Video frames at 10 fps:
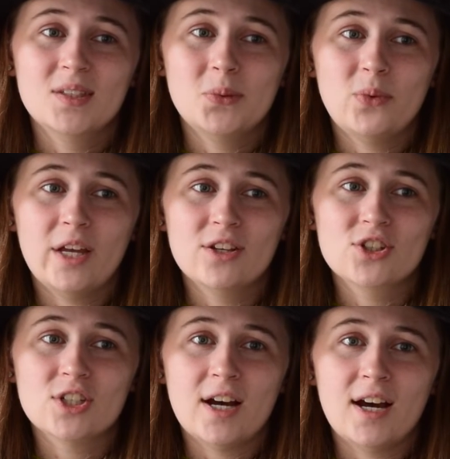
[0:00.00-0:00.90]

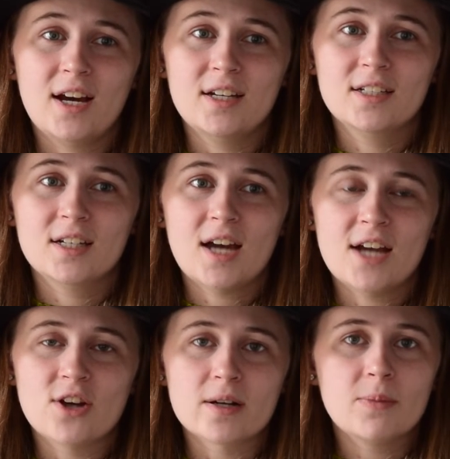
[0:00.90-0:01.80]
which
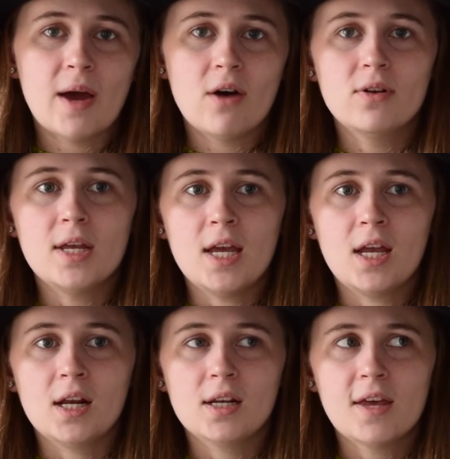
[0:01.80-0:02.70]
I talked about
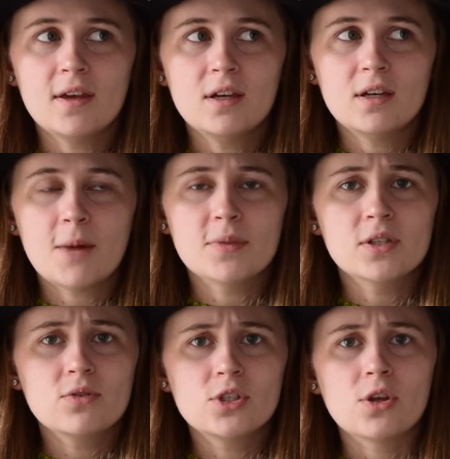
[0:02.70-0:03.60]
in, I think,
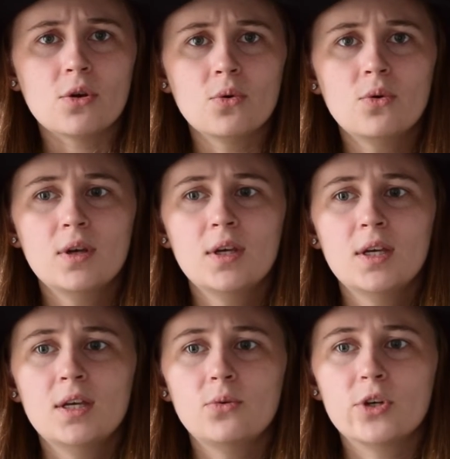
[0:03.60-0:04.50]
episode 2,
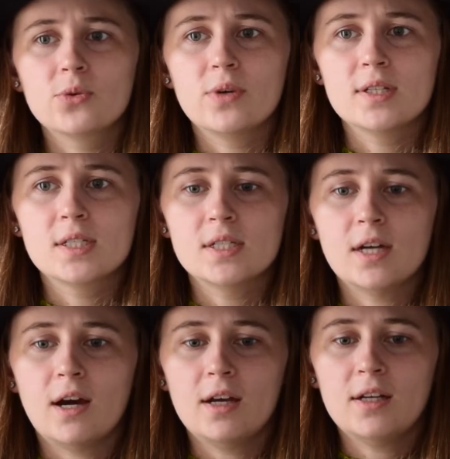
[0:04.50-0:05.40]
which was
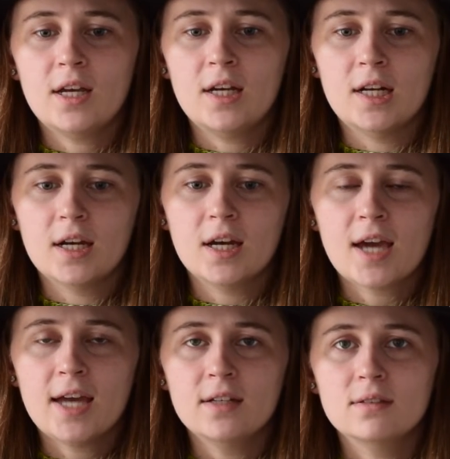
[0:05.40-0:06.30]
in a
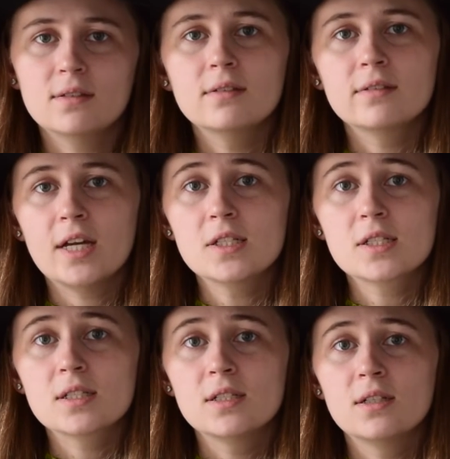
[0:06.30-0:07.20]
Kent
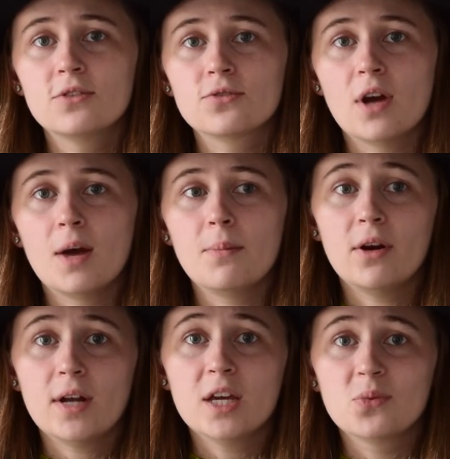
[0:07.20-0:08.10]
lace from
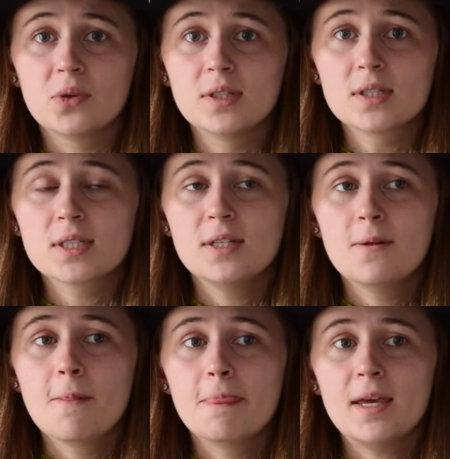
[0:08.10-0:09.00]
Bare Naked Wools.
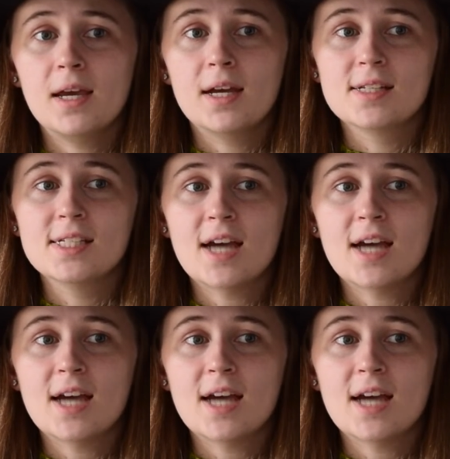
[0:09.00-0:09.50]
And